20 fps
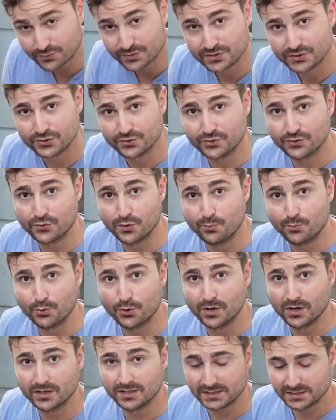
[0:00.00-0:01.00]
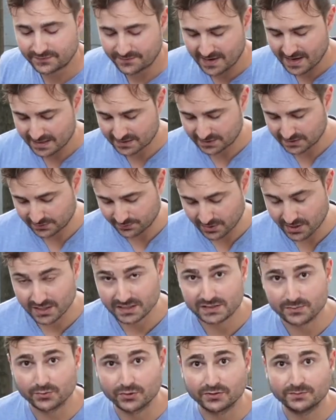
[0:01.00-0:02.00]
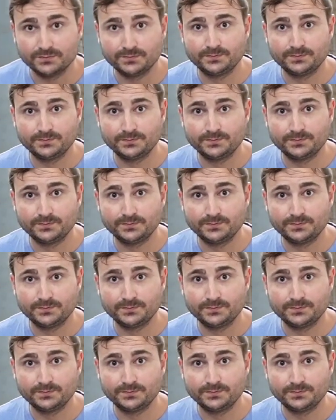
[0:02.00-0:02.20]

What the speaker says: return to a boil as fast as possible.